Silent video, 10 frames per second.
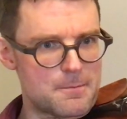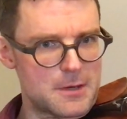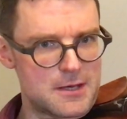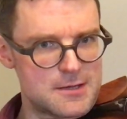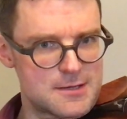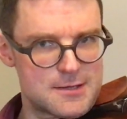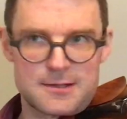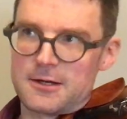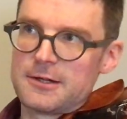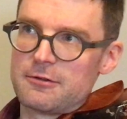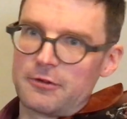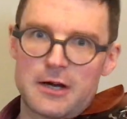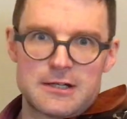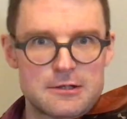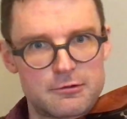his kind of
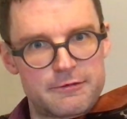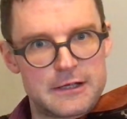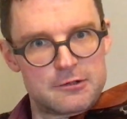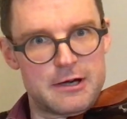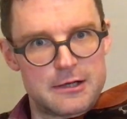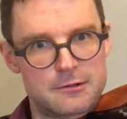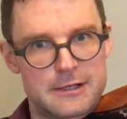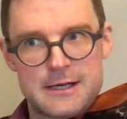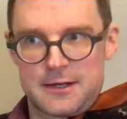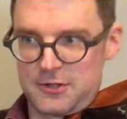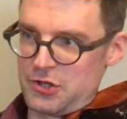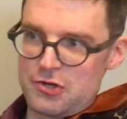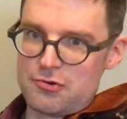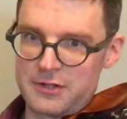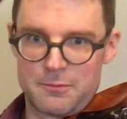ideal fingering, he has
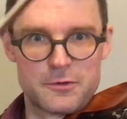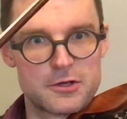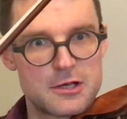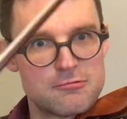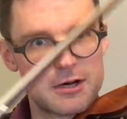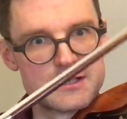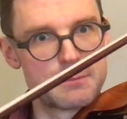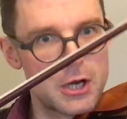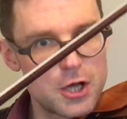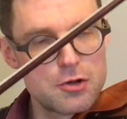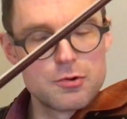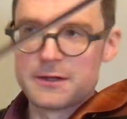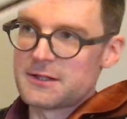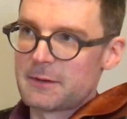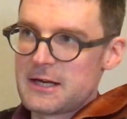two, some that he writes below
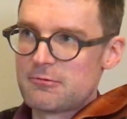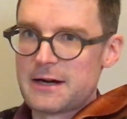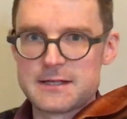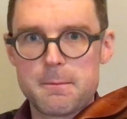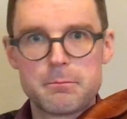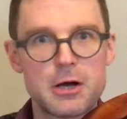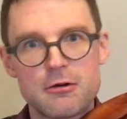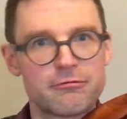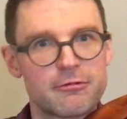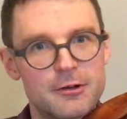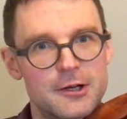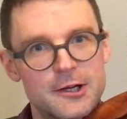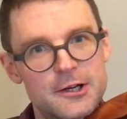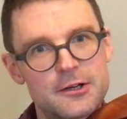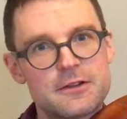and some that he writes above
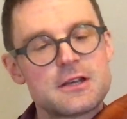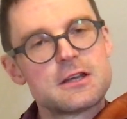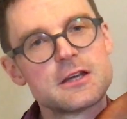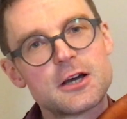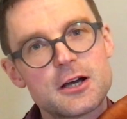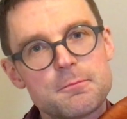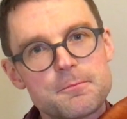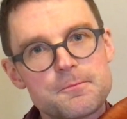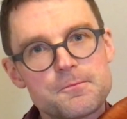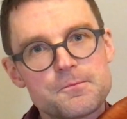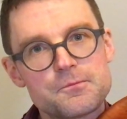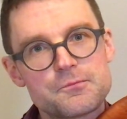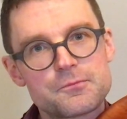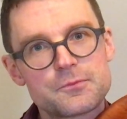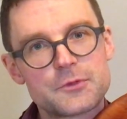the
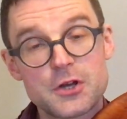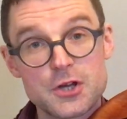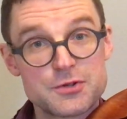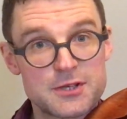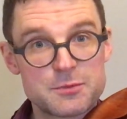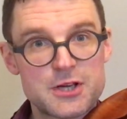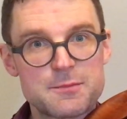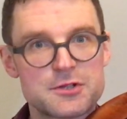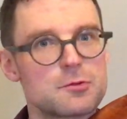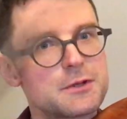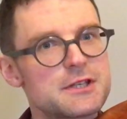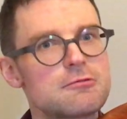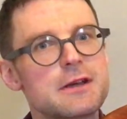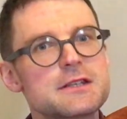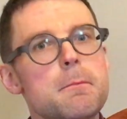notes sometimes. And the ones he
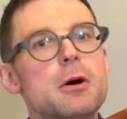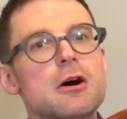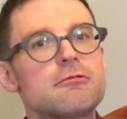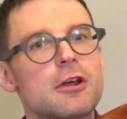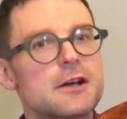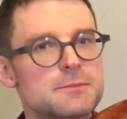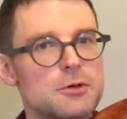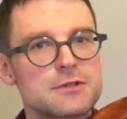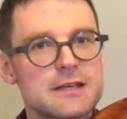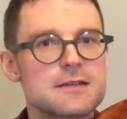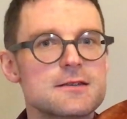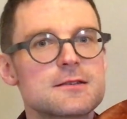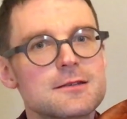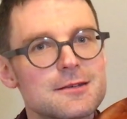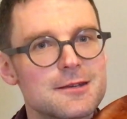writes above are, I suppose,
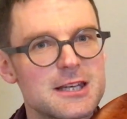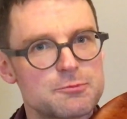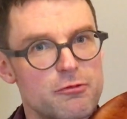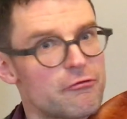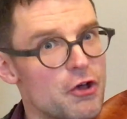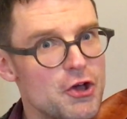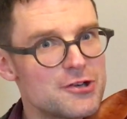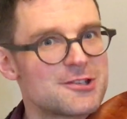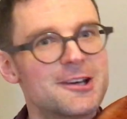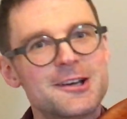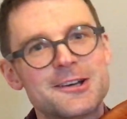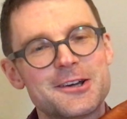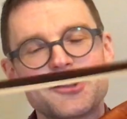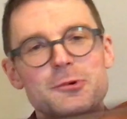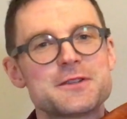his preferred,
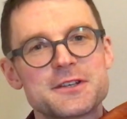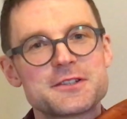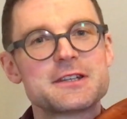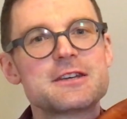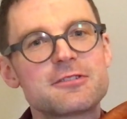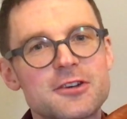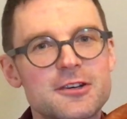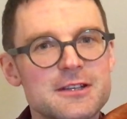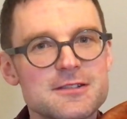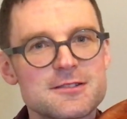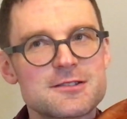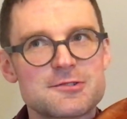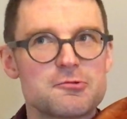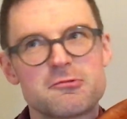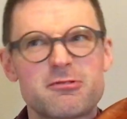and the ones underneath are his
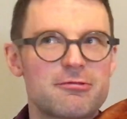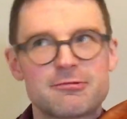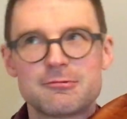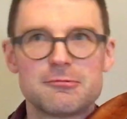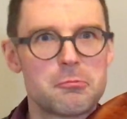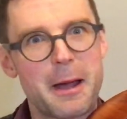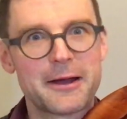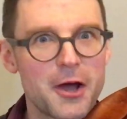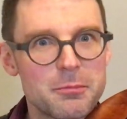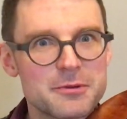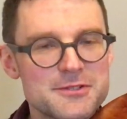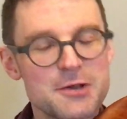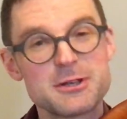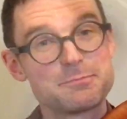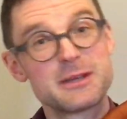sort of backup. So
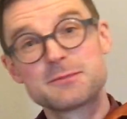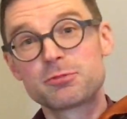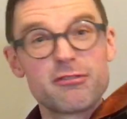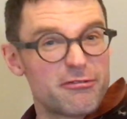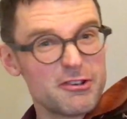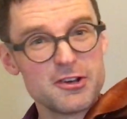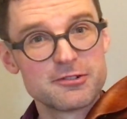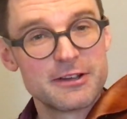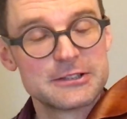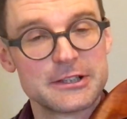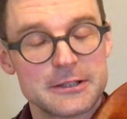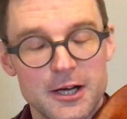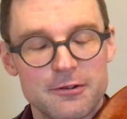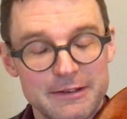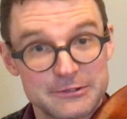his preferred fingering
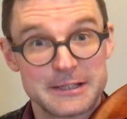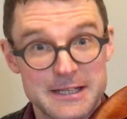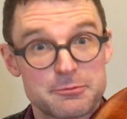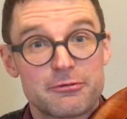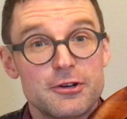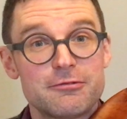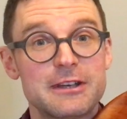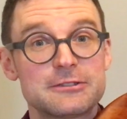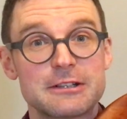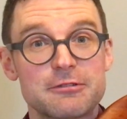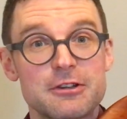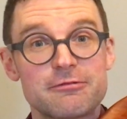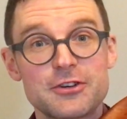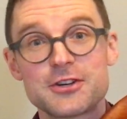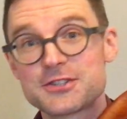for the
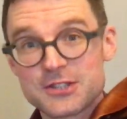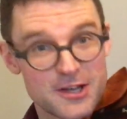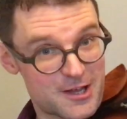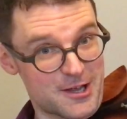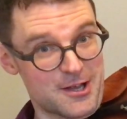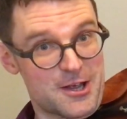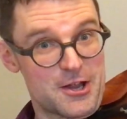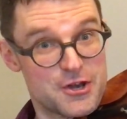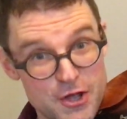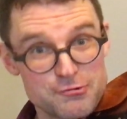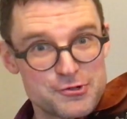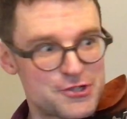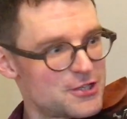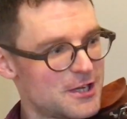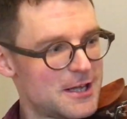first
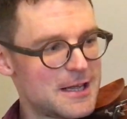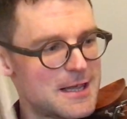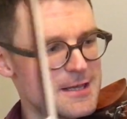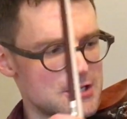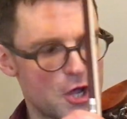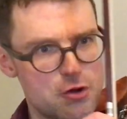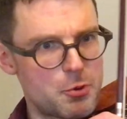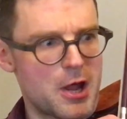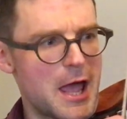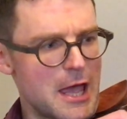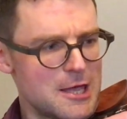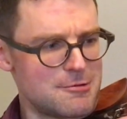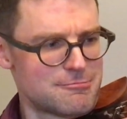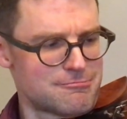notes is an open A,